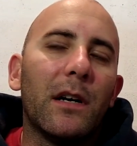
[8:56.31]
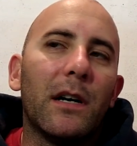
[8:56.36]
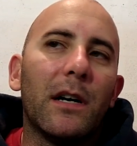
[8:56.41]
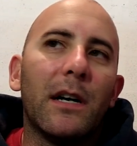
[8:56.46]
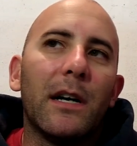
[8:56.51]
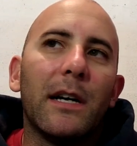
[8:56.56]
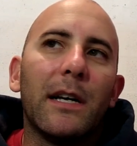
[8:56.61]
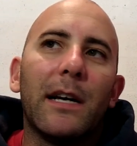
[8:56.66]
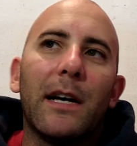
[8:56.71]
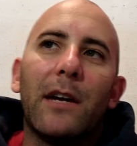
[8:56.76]

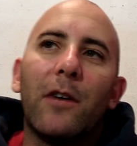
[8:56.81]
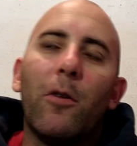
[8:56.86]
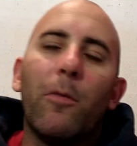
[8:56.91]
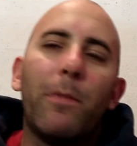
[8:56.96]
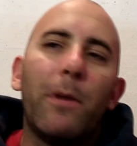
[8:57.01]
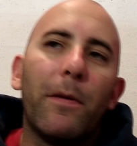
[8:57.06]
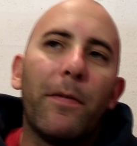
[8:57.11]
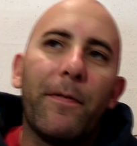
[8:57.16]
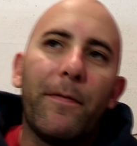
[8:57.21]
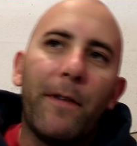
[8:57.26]
I gotta
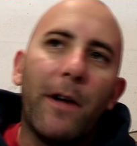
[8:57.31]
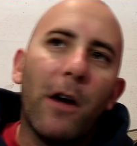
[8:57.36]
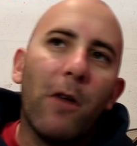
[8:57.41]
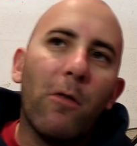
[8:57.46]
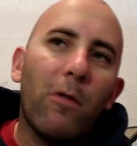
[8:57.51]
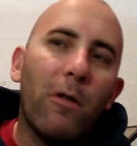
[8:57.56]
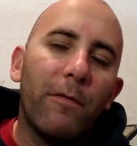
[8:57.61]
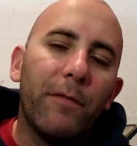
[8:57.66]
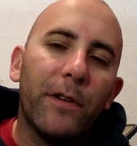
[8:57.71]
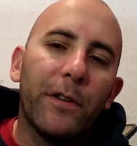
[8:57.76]
open up the
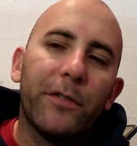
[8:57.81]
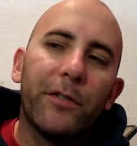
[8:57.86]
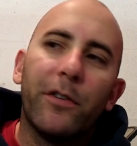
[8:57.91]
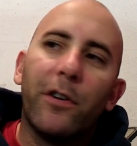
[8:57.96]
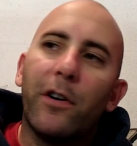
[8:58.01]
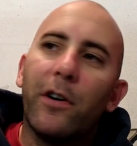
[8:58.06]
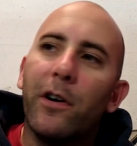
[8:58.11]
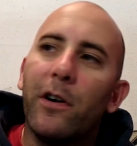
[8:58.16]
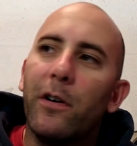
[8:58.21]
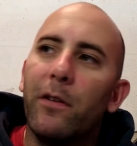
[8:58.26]
firewall on Vic's
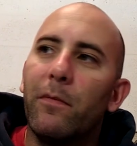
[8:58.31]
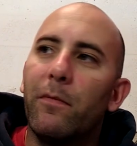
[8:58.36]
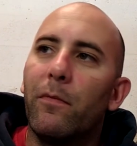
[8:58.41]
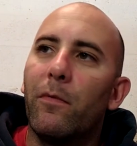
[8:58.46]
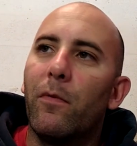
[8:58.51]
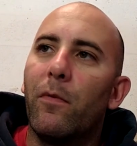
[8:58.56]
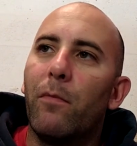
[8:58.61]
car,